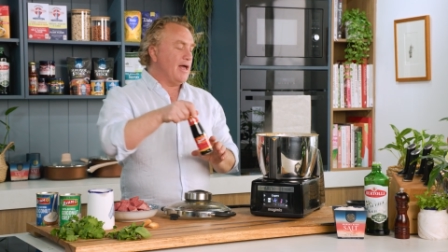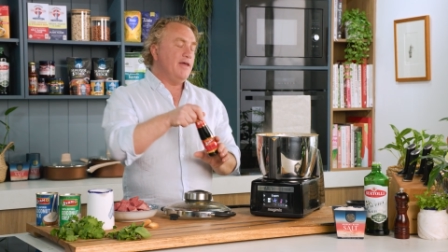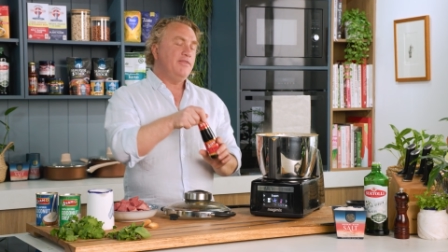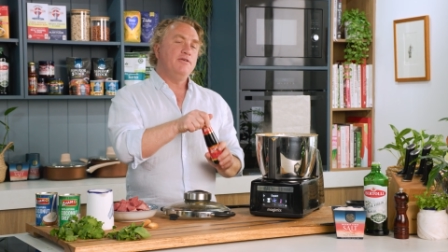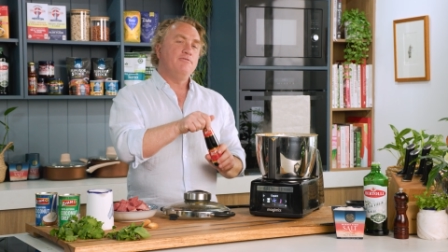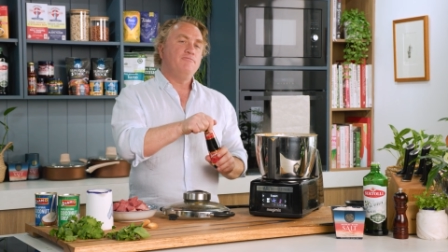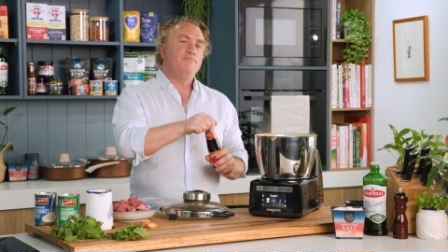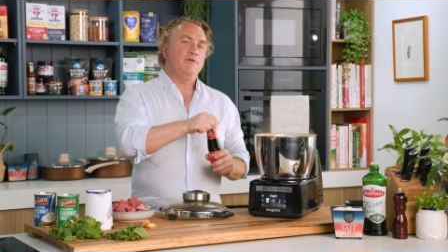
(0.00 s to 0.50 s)
add
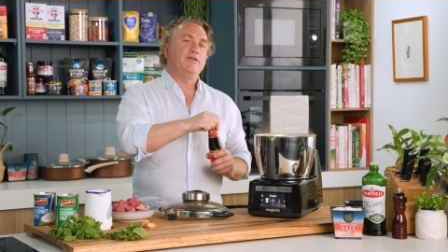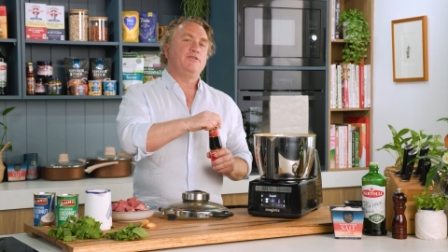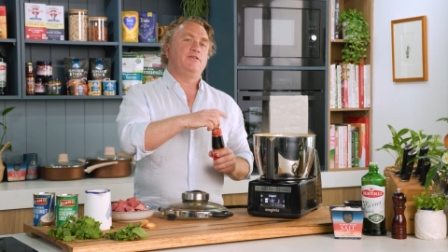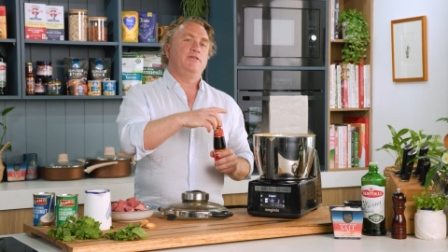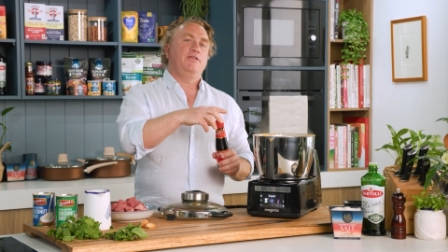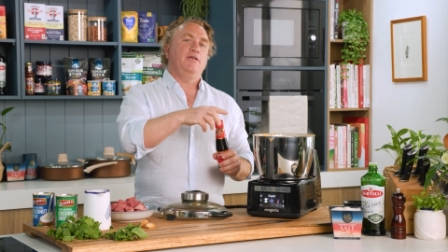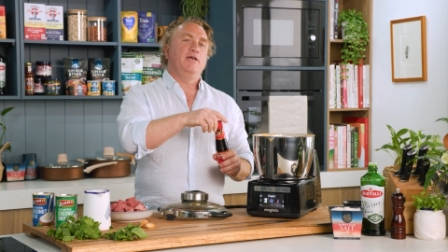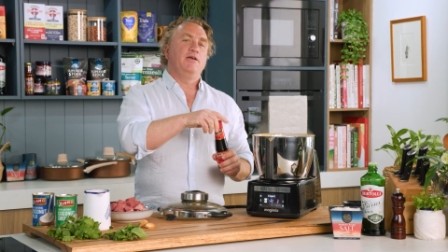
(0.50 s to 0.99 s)
the
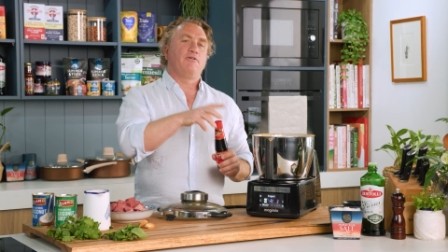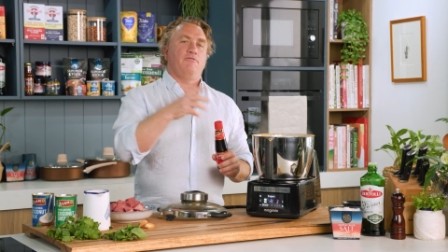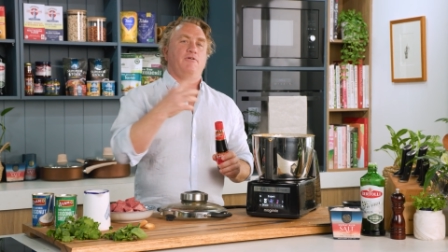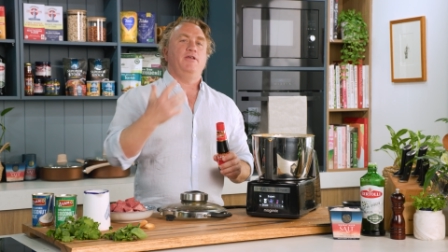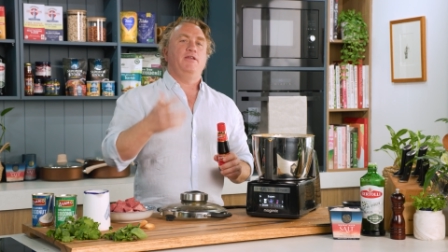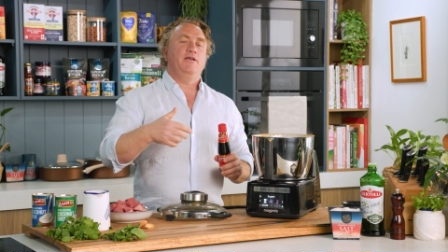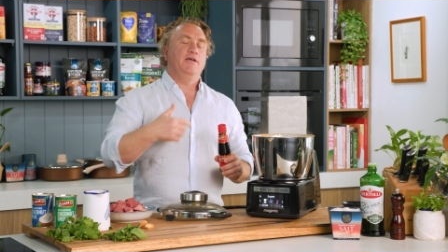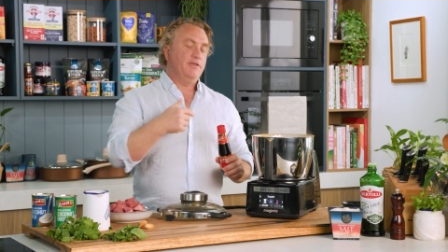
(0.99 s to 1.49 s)
rest of the
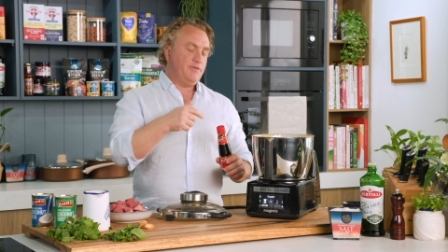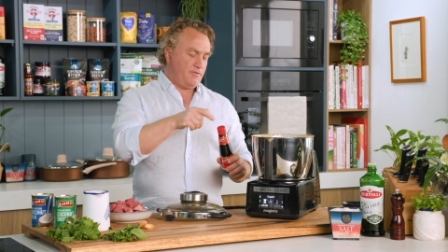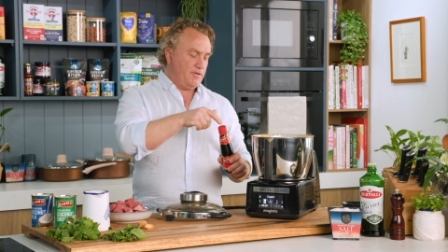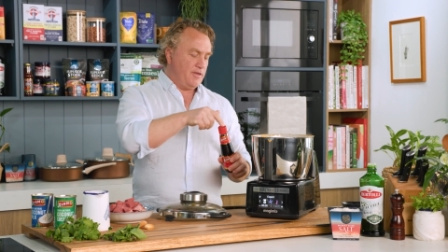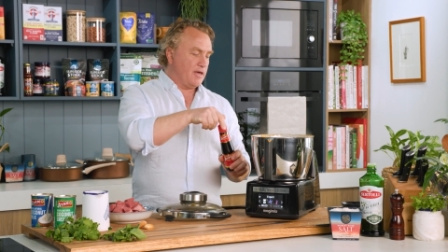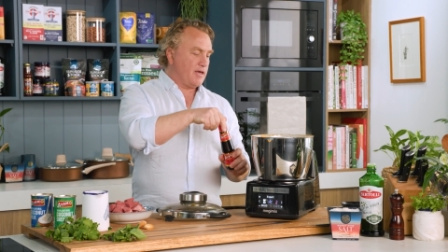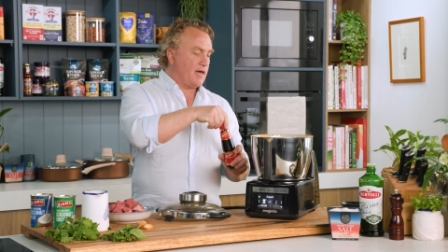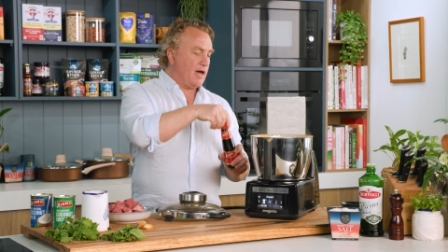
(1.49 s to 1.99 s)
ingredients for
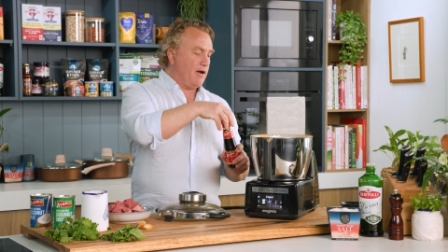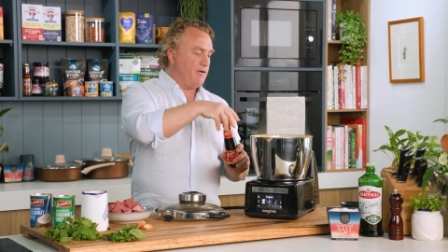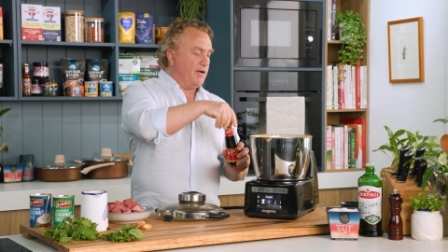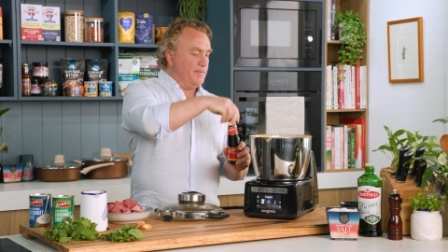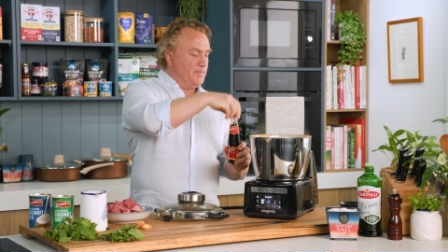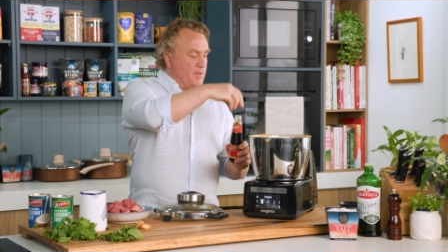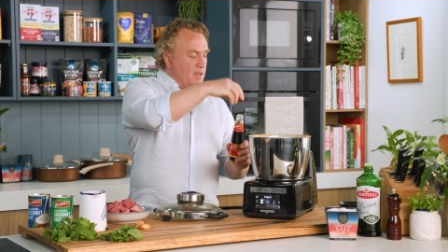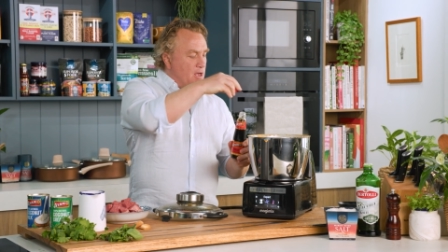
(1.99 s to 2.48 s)
the
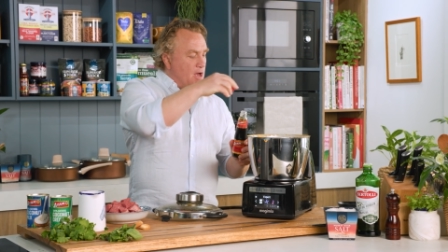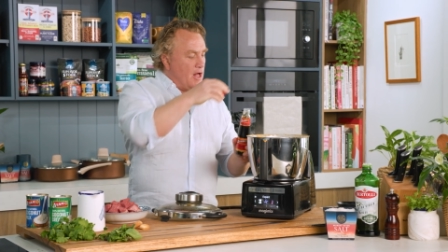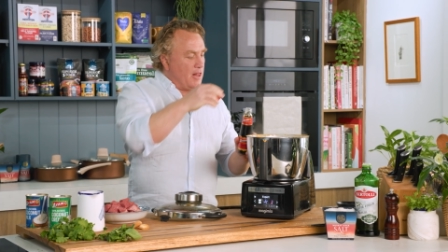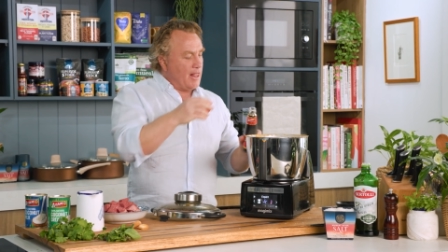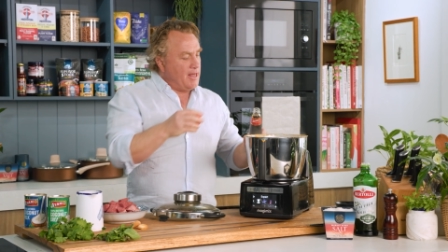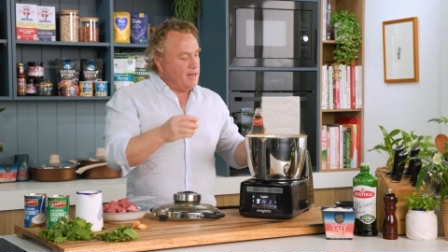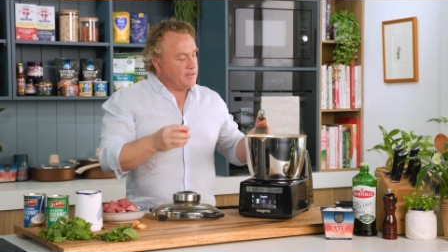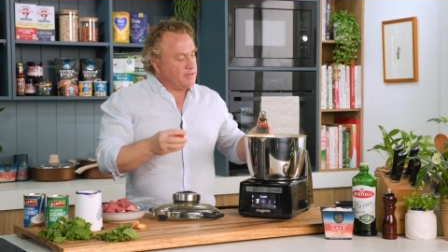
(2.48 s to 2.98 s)
curry.
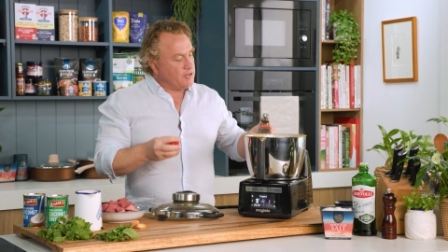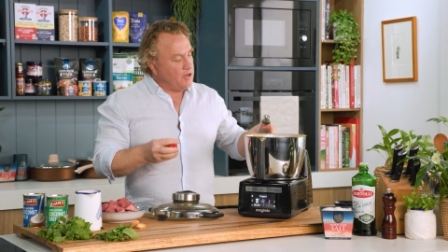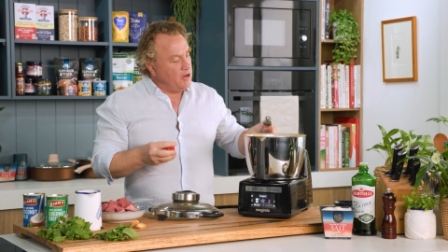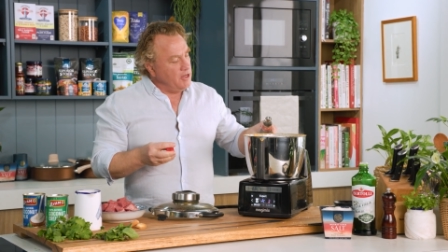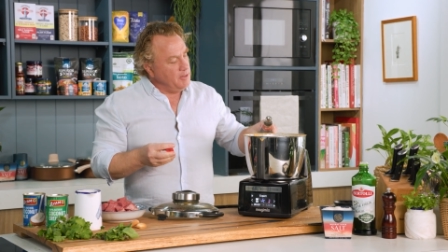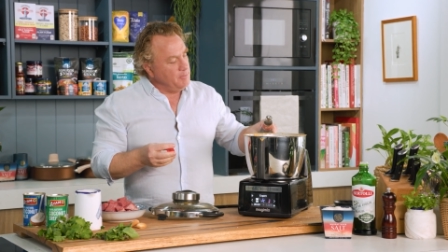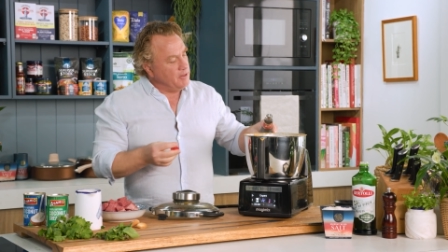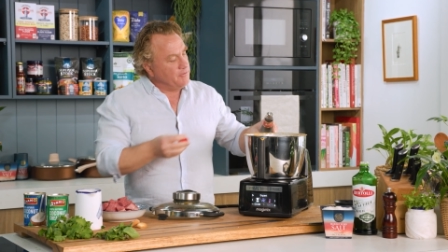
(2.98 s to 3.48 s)
I'll add a
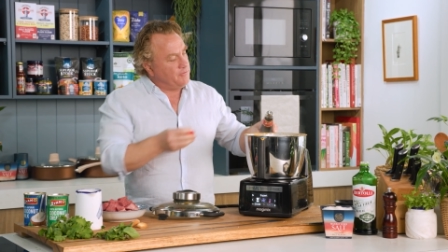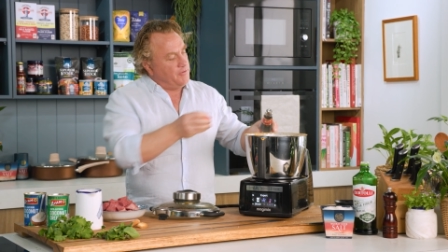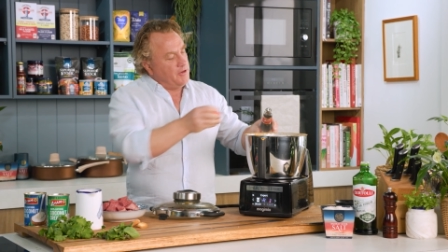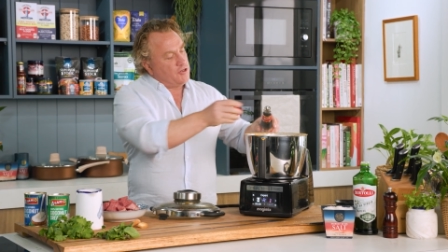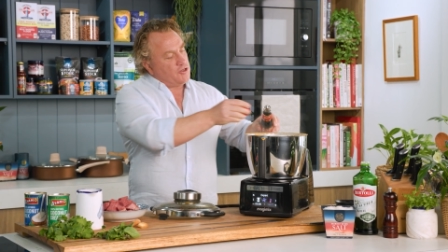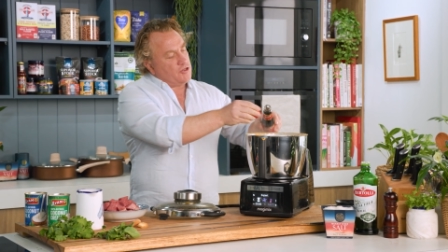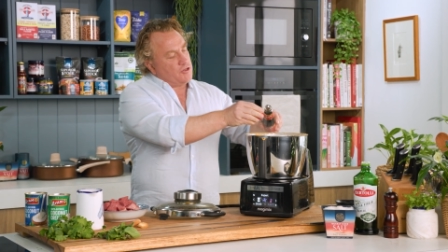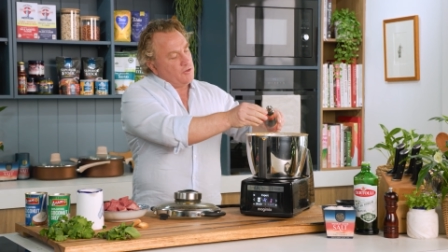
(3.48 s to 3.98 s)
tiny bit of
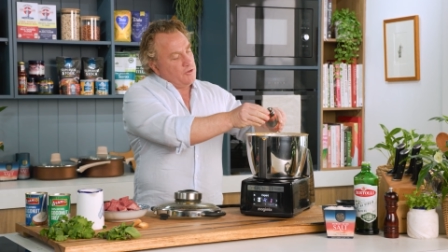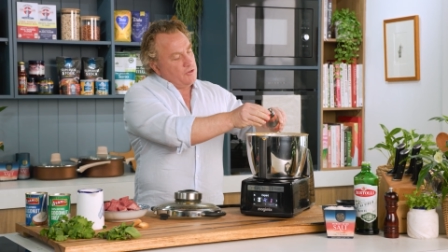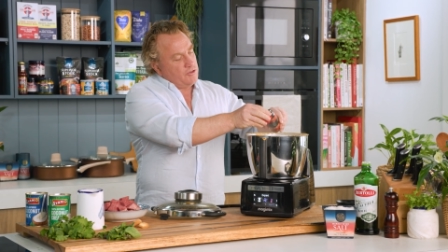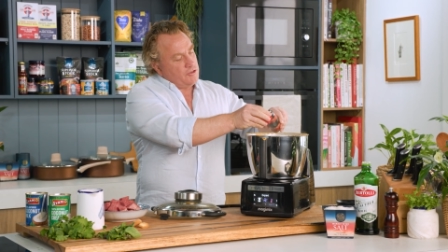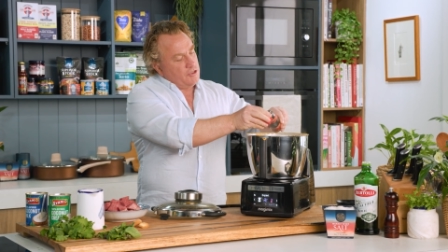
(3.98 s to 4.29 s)
fish sauce,